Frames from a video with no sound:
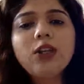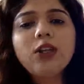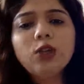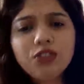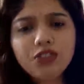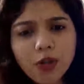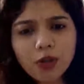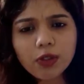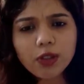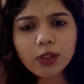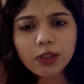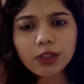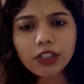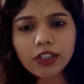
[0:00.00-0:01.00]
I look
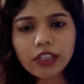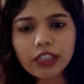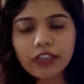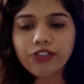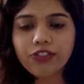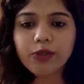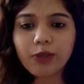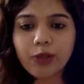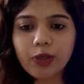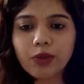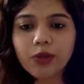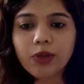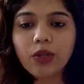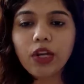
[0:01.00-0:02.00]
forward to hearing from
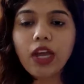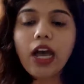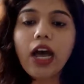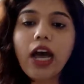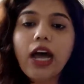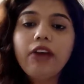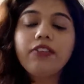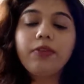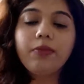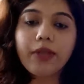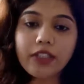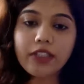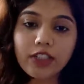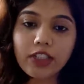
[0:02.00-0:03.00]
you. I will
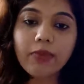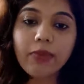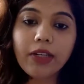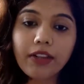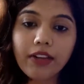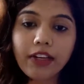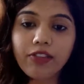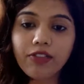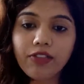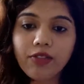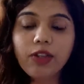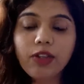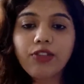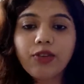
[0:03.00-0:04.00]
be extremely
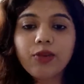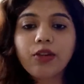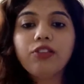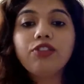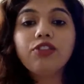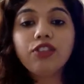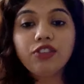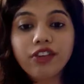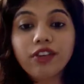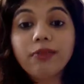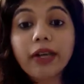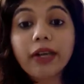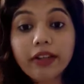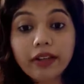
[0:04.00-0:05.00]
grateful if you can
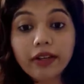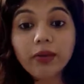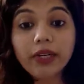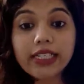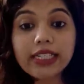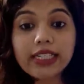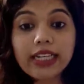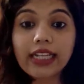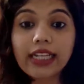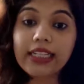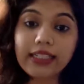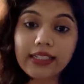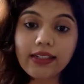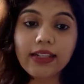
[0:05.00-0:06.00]
fulfill my request
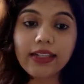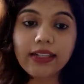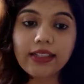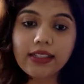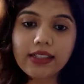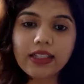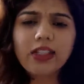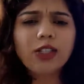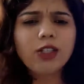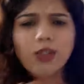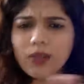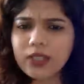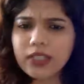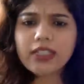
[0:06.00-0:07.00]
at the earliest.
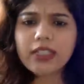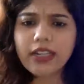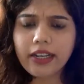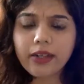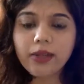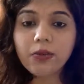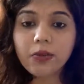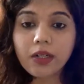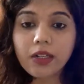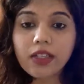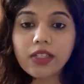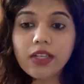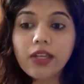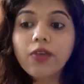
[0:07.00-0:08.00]
You know, these kind of
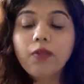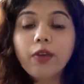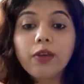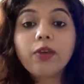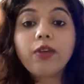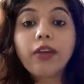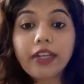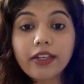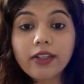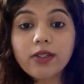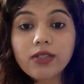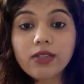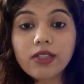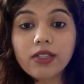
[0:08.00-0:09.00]
words when you're
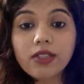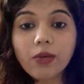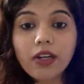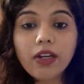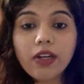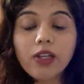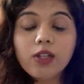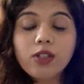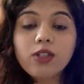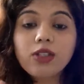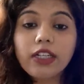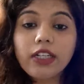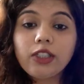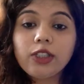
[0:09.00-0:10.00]
writing to someone
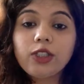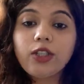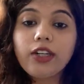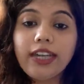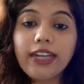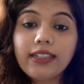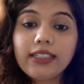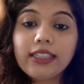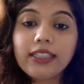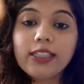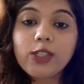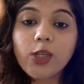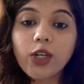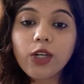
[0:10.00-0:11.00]
so that your letter
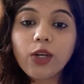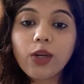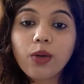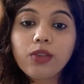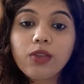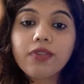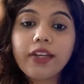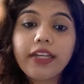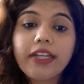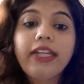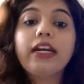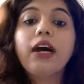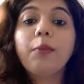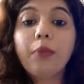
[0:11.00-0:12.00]
does not close
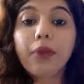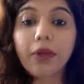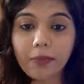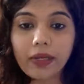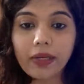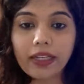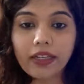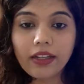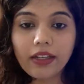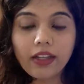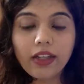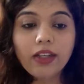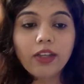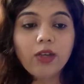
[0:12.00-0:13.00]
very abruptly.
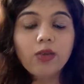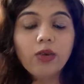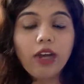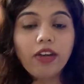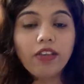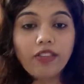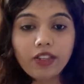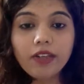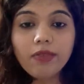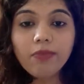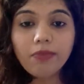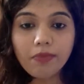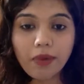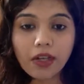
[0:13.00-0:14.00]
You have
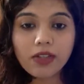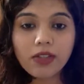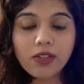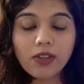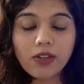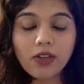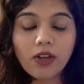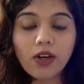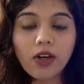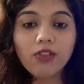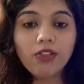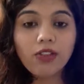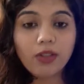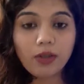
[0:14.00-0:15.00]
written parts
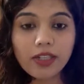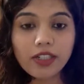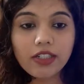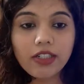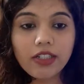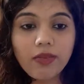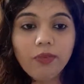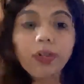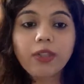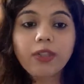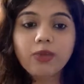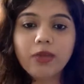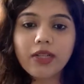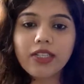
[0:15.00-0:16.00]
of the question,
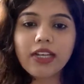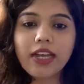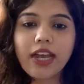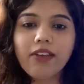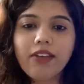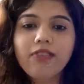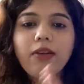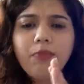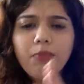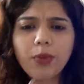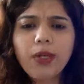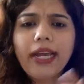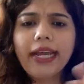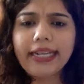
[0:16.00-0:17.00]
but you must have one
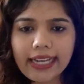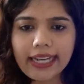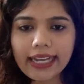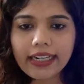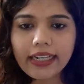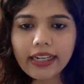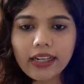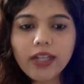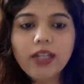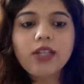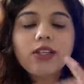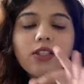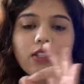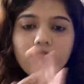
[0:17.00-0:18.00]
polite line
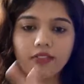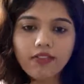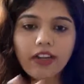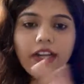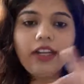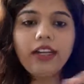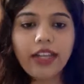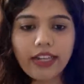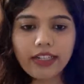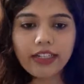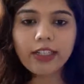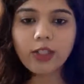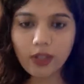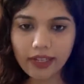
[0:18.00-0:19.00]
while
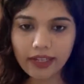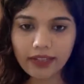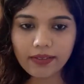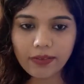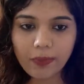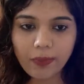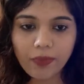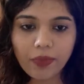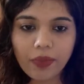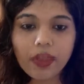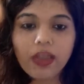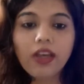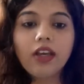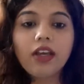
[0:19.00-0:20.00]
ending your letter.
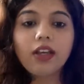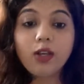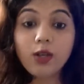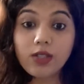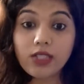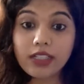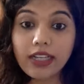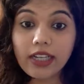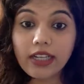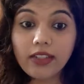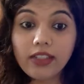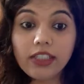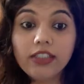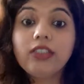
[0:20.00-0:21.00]
Closing
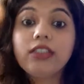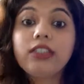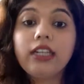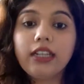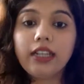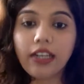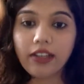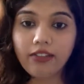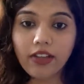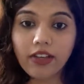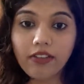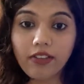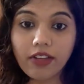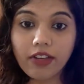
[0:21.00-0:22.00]
salutation, again,
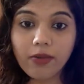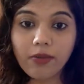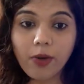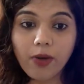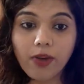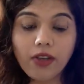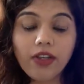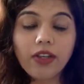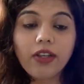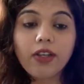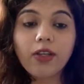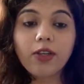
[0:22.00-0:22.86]
very, very important.